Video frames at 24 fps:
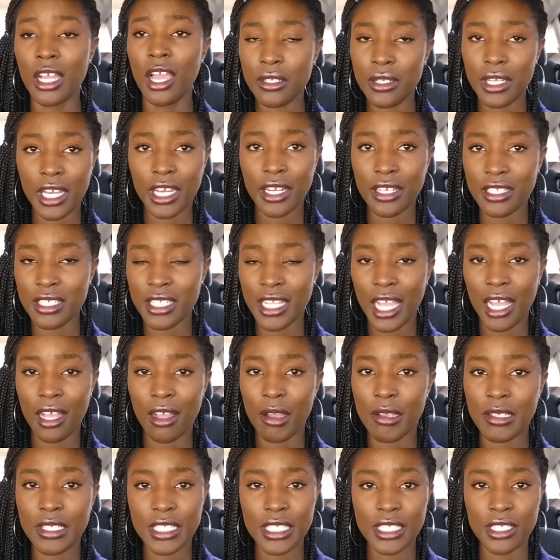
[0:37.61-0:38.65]
Two years now,
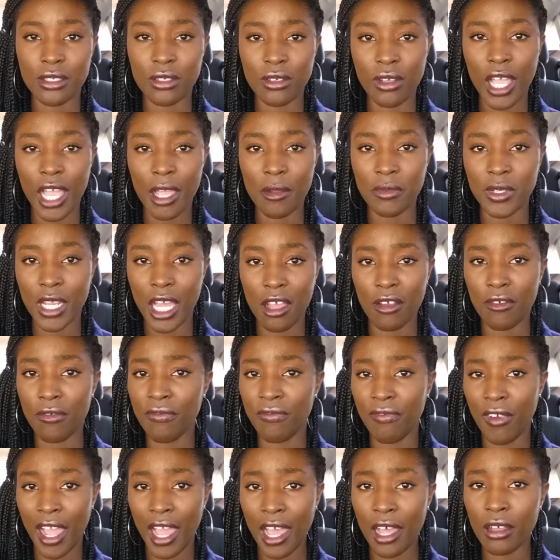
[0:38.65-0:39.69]
I still have not
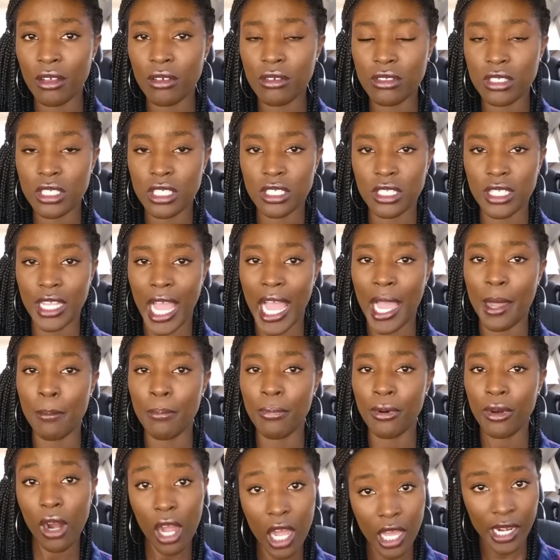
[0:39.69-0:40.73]
found
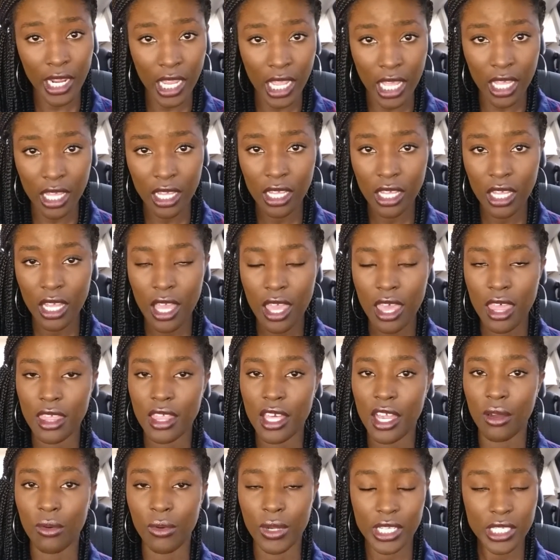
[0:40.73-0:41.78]
that product
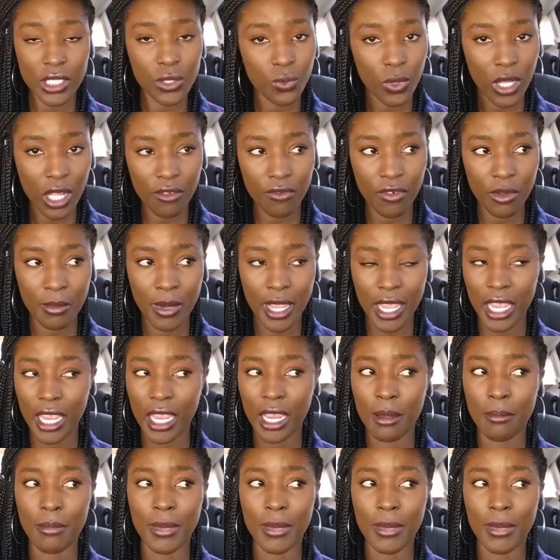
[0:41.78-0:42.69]
that works well for my hair.